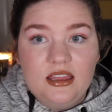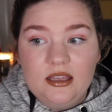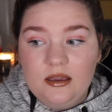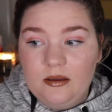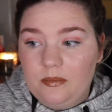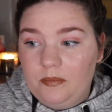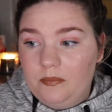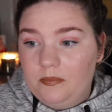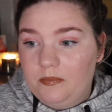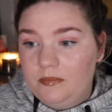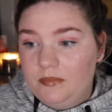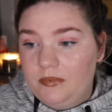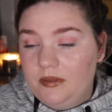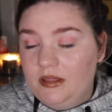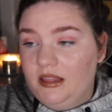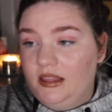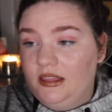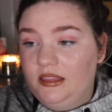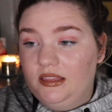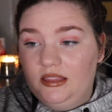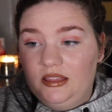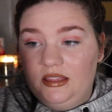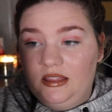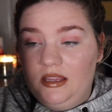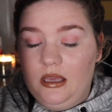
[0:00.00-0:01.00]
the
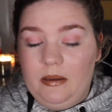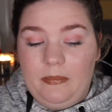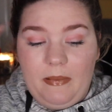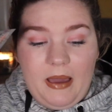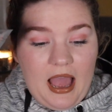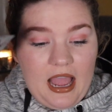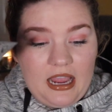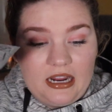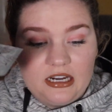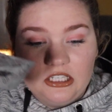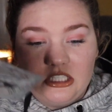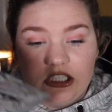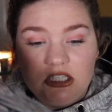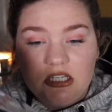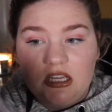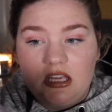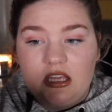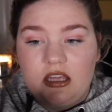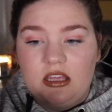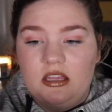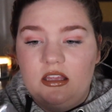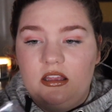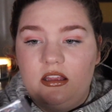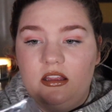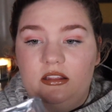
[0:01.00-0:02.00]

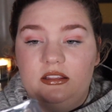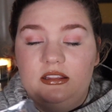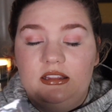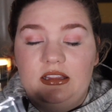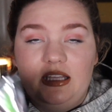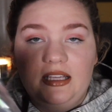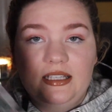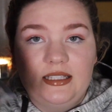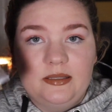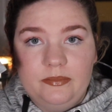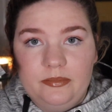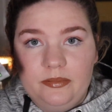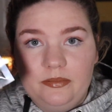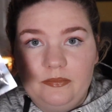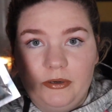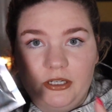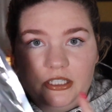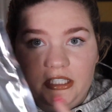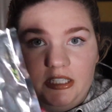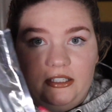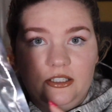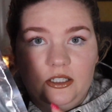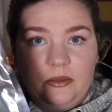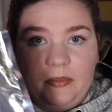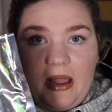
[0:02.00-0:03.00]
packaging, this
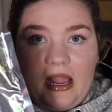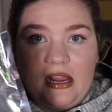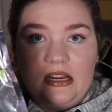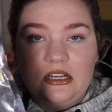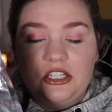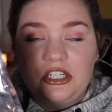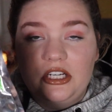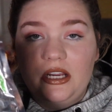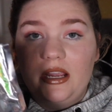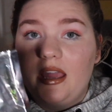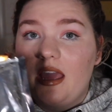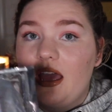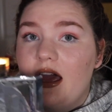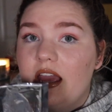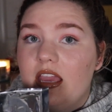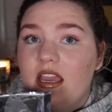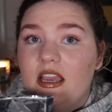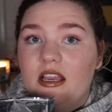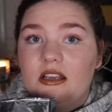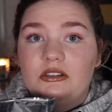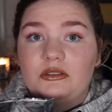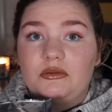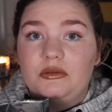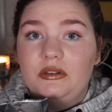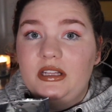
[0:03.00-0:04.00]
particular packaging,
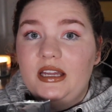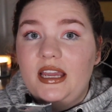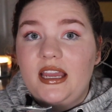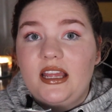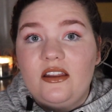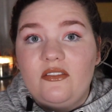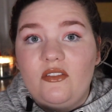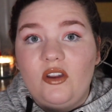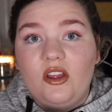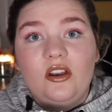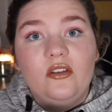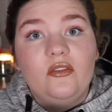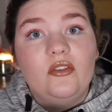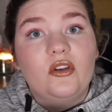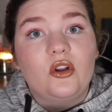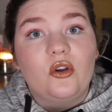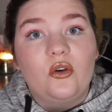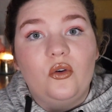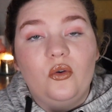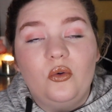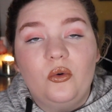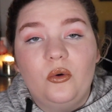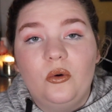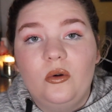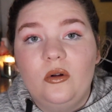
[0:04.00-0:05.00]
is really innovative and
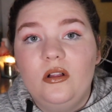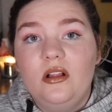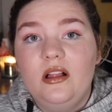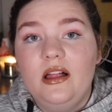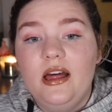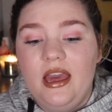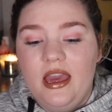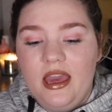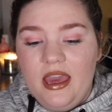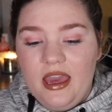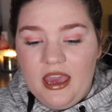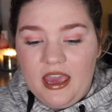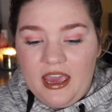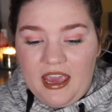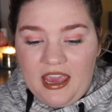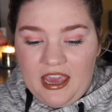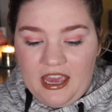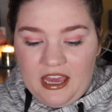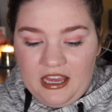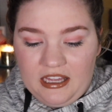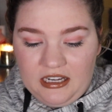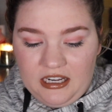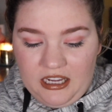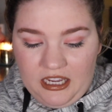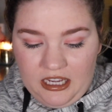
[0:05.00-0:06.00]
cool,
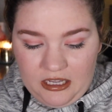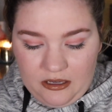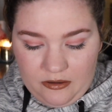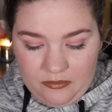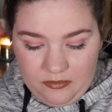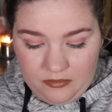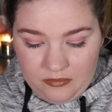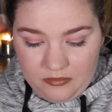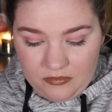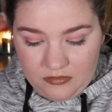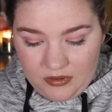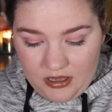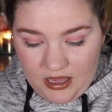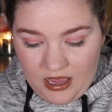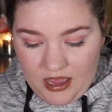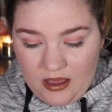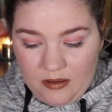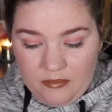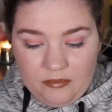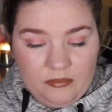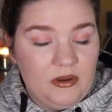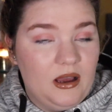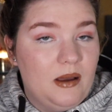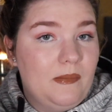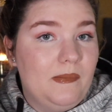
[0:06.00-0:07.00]
and I
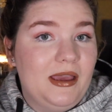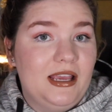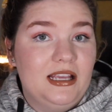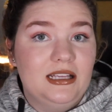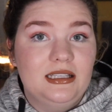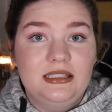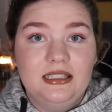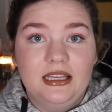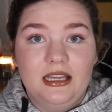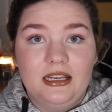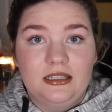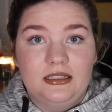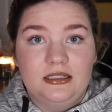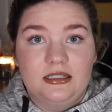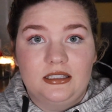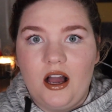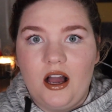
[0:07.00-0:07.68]
am amazed that it's